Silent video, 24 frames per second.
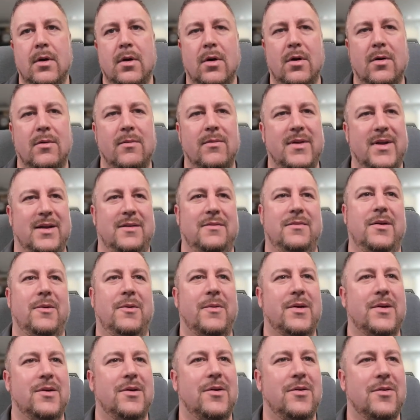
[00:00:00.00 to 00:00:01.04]
Oh yeah, there
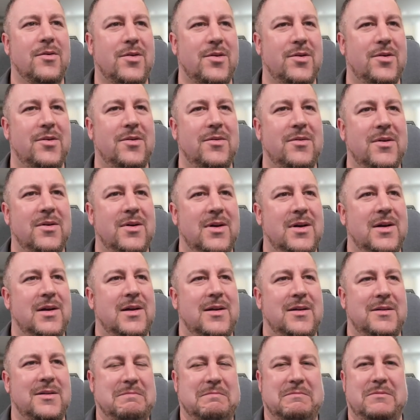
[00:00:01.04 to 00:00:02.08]
we go. So
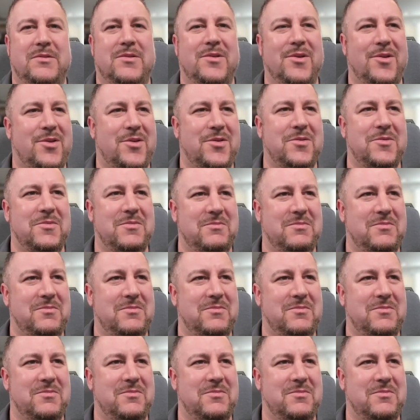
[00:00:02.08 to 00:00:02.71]
just